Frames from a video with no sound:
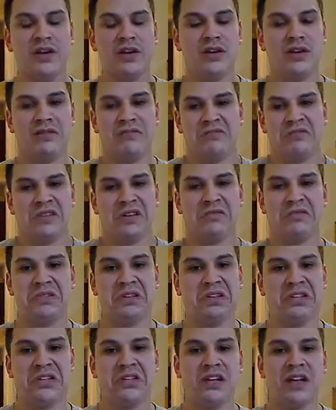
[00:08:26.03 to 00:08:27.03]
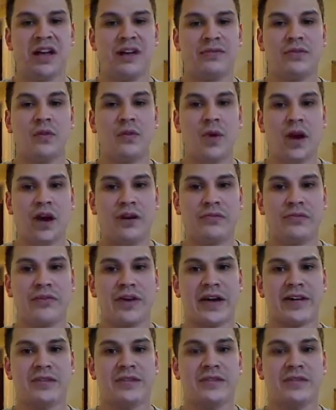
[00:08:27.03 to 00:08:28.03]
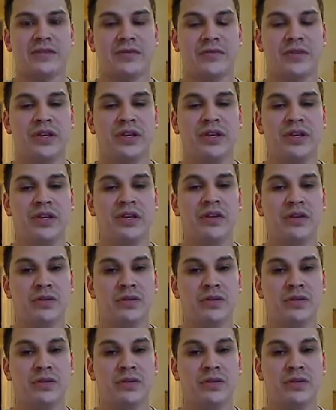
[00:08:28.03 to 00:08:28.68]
It really didn't have the wow factor to me.